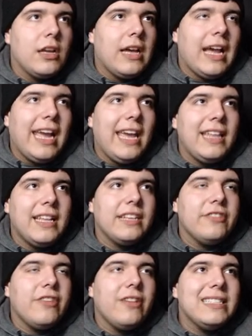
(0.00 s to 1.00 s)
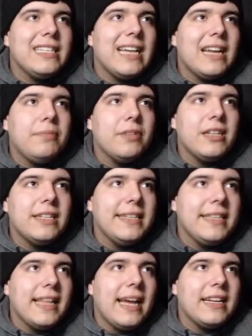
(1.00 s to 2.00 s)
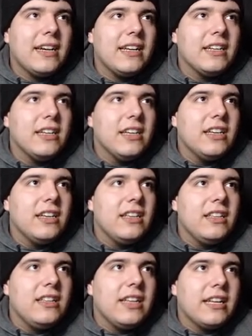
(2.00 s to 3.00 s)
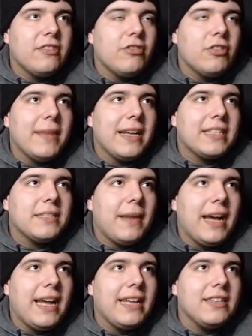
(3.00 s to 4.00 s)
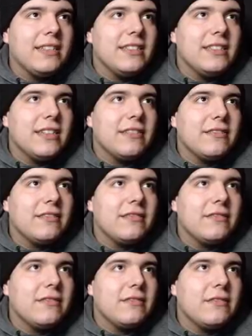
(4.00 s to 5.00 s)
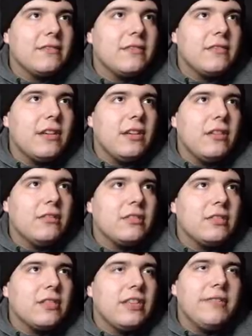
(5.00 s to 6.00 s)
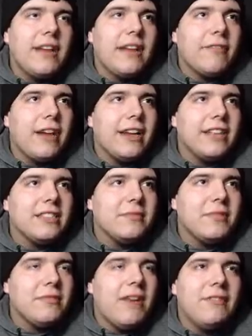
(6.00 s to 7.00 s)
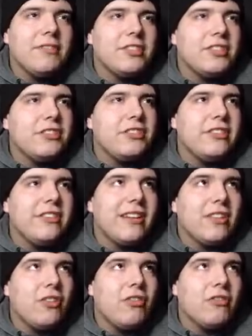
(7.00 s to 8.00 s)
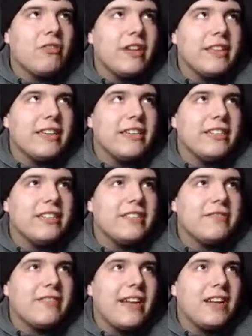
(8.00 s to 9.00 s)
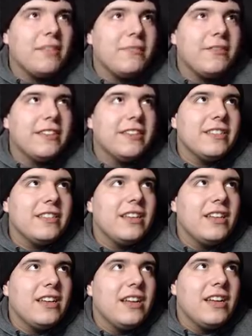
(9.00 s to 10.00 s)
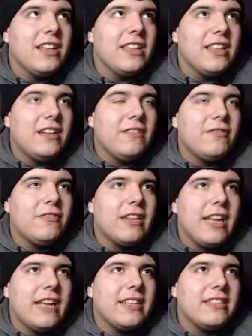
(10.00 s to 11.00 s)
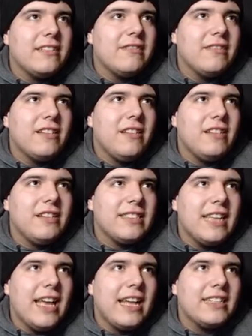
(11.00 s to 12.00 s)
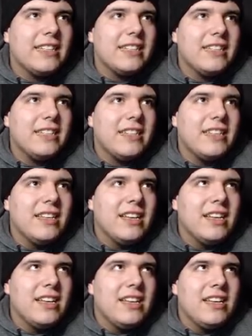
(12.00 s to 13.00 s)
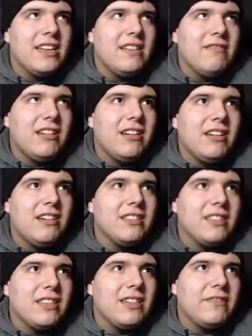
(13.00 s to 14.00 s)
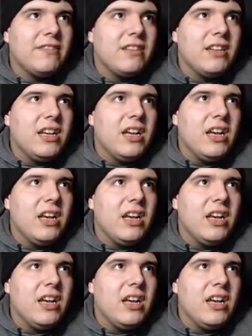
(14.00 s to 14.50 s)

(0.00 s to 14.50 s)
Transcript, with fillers: I hate like you always got to put a D line on like quarterback spy. Like, oh, he ran right into me. Why would you? You, got a hole right there. You could have ran upfield. Leonard Fournette. What card is that? What card is Leonard Fournette?